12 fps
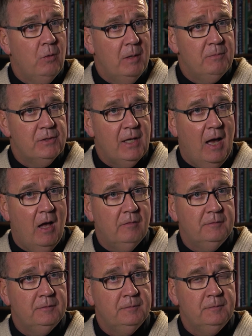
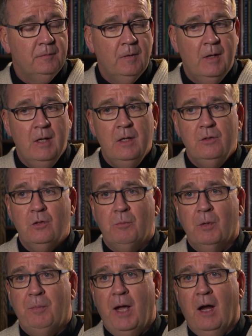himself to
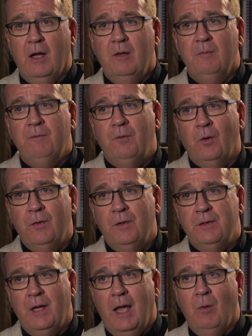prepare him for
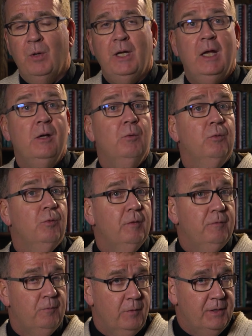the day when he would re
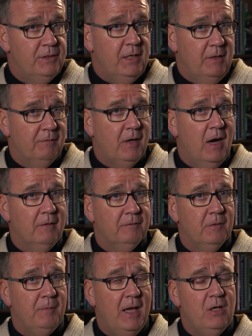receive
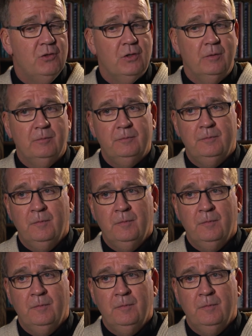confirmation.